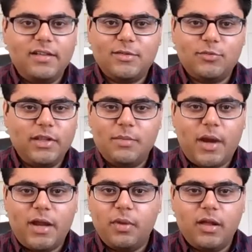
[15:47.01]
It's really
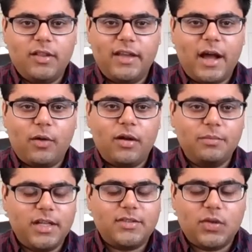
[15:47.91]
mind-boggling how
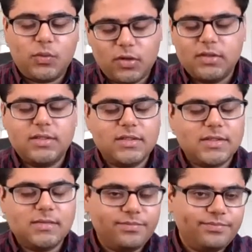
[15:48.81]
complex our world
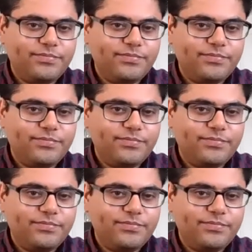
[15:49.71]
is.